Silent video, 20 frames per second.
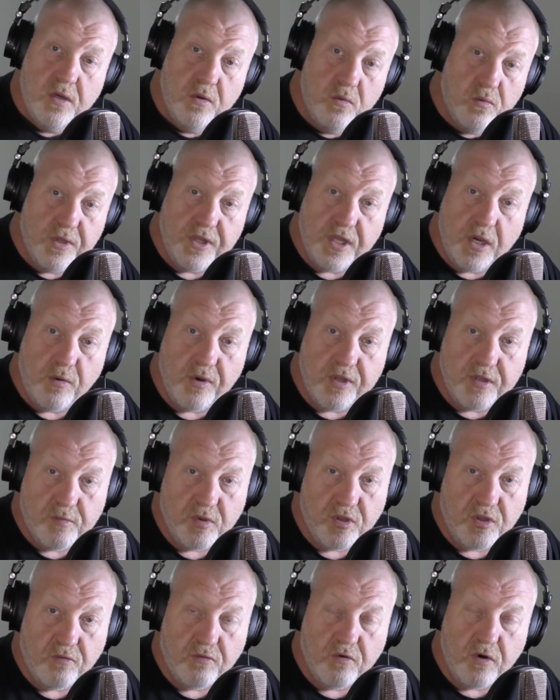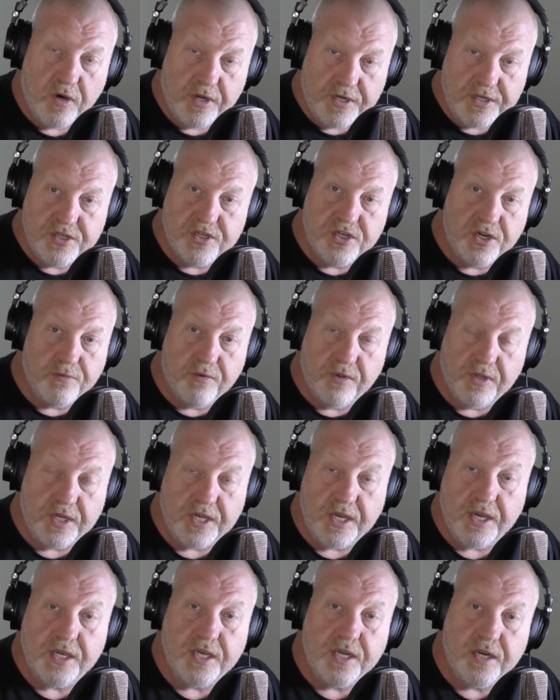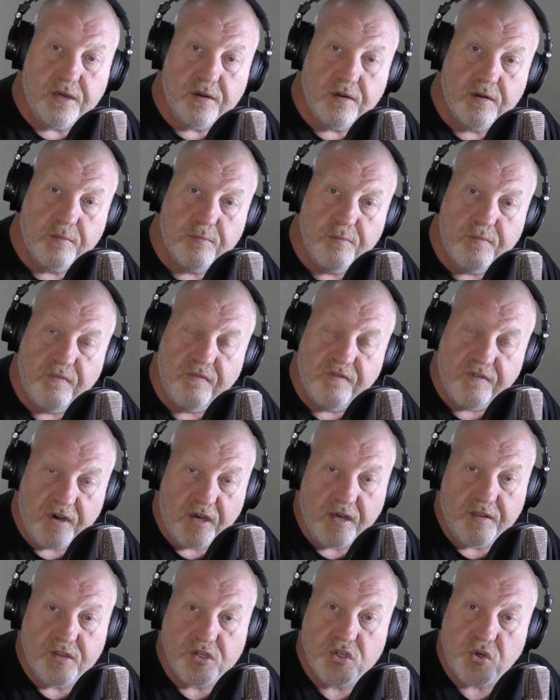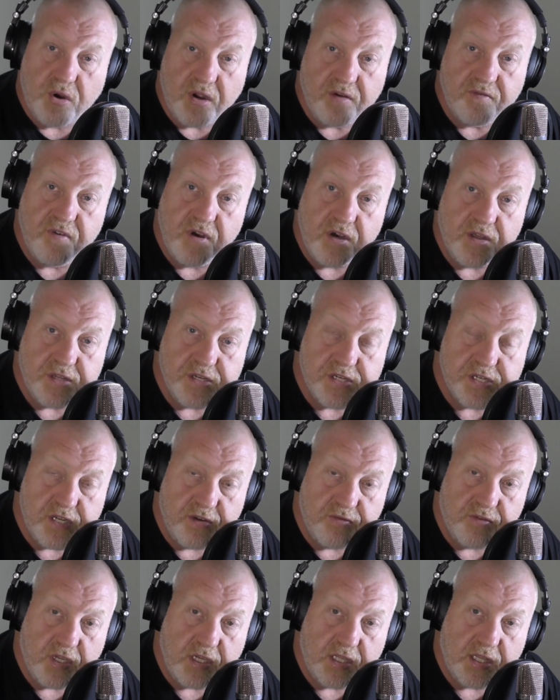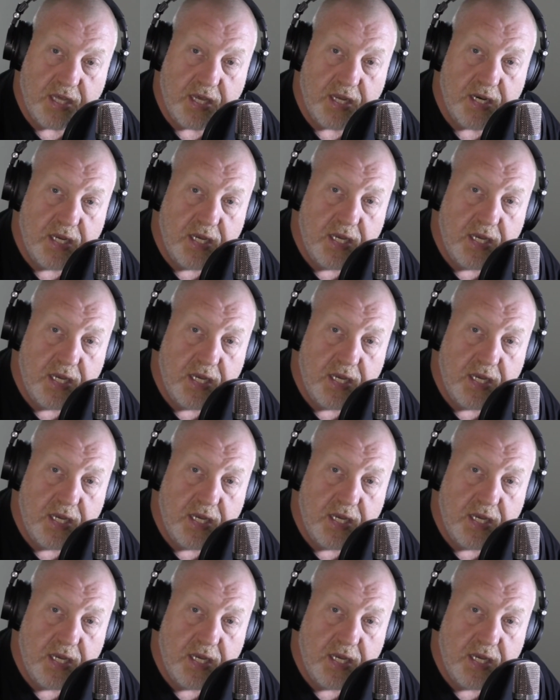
When they wear them on the right, it's generally, fathers, grandfathers, stuff like that.